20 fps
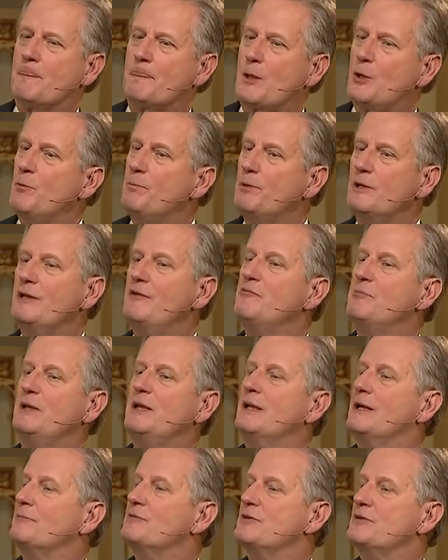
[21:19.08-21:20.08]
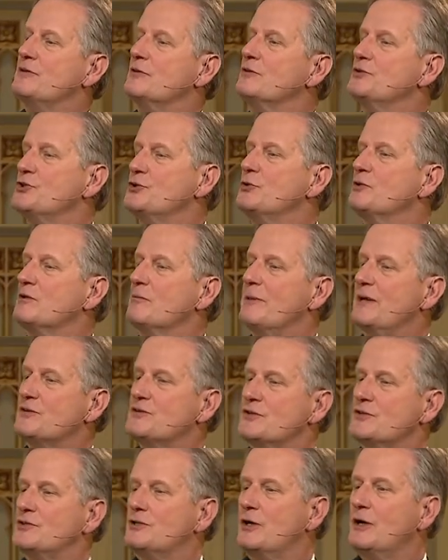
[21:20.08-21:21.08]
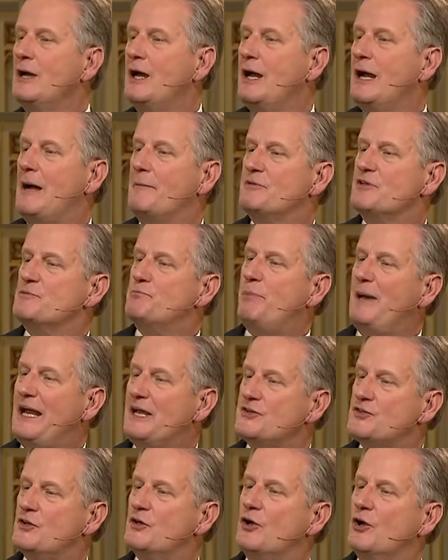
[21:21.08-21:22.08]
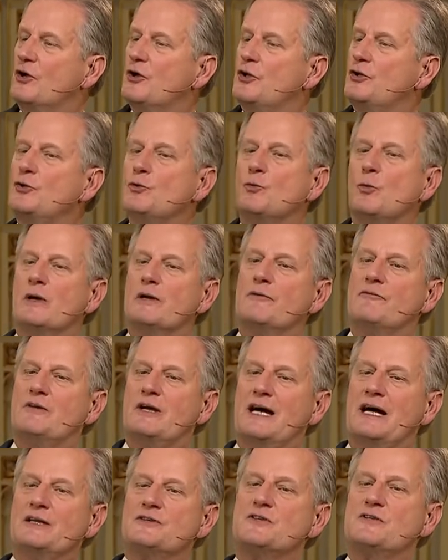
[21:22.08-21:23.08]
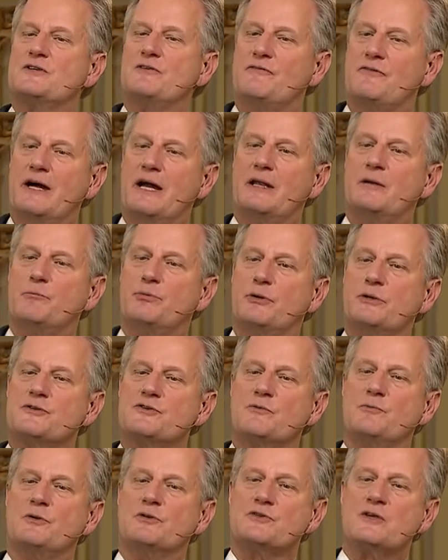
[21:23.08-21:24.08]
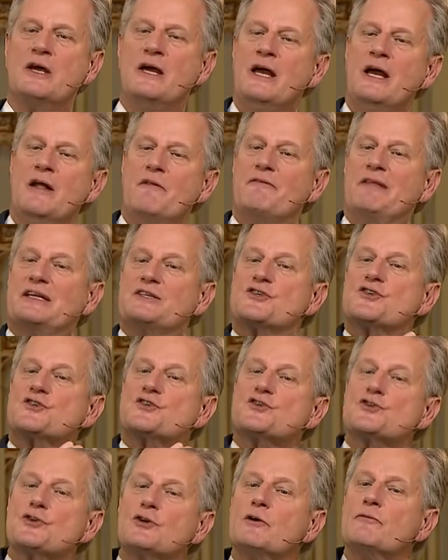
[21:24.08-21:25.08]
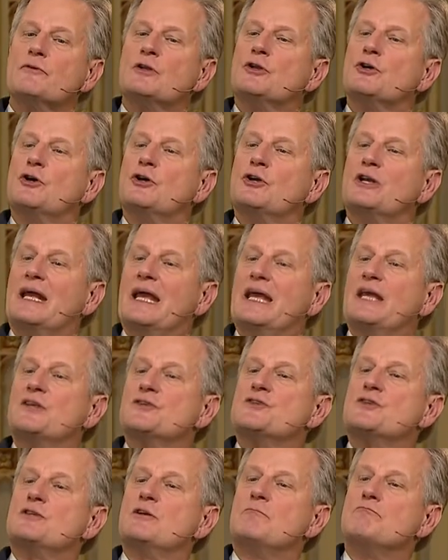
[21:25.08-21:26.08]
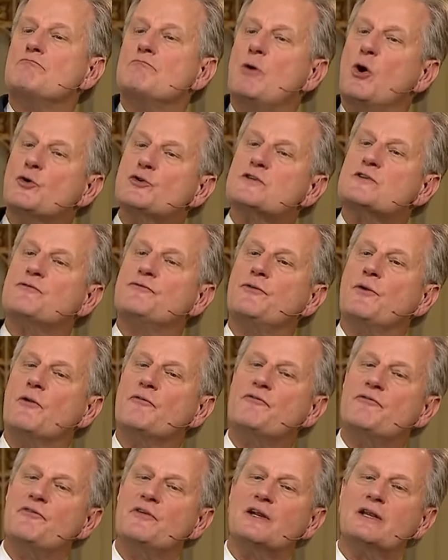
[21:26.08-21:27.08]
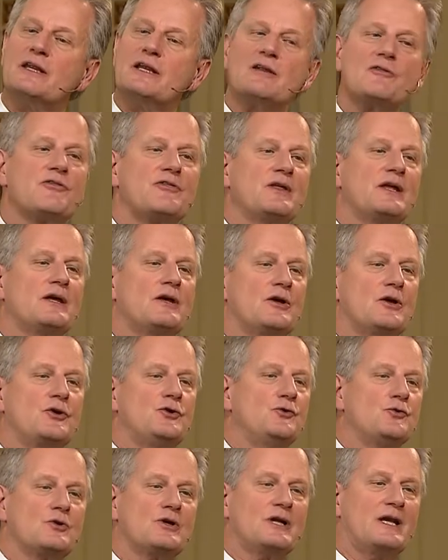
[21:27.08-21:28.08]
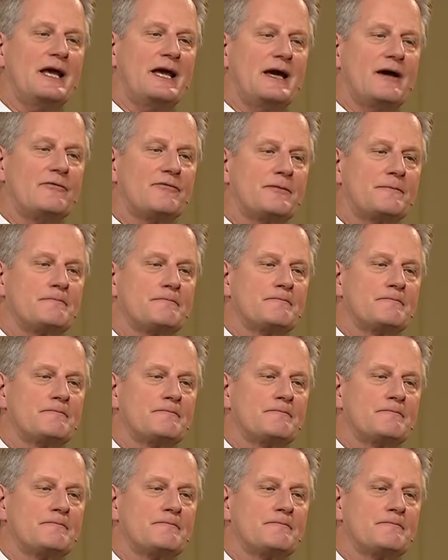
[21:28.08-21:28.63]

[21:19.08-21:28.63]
Don't believe me. Don't shoot the messenger. I'm just passing on to you one of God's divine principles. That servanthood is the most fulfilling thing you can have.